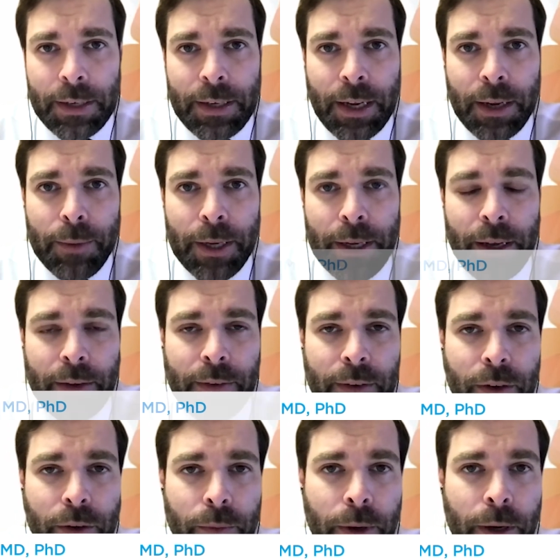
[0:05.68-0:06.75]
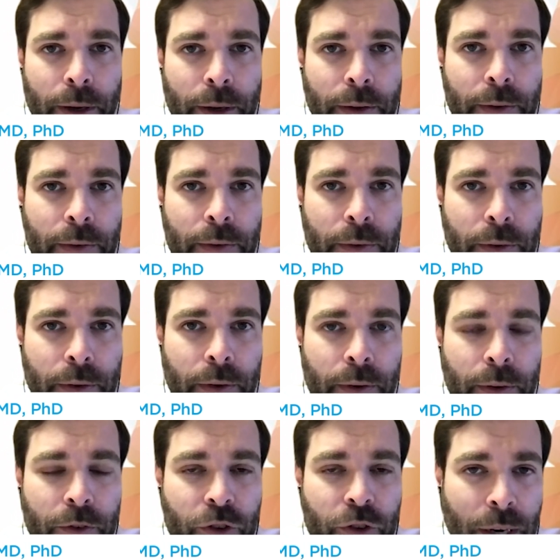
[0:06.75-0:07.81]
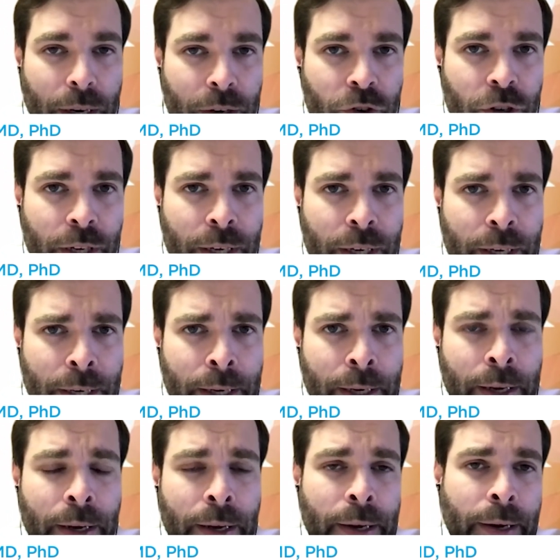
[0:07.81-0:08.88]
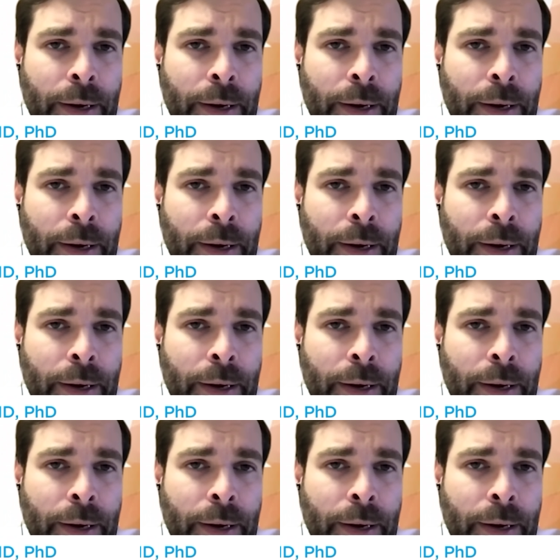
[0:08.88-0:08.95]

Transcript: thymic carcinoma is challenging.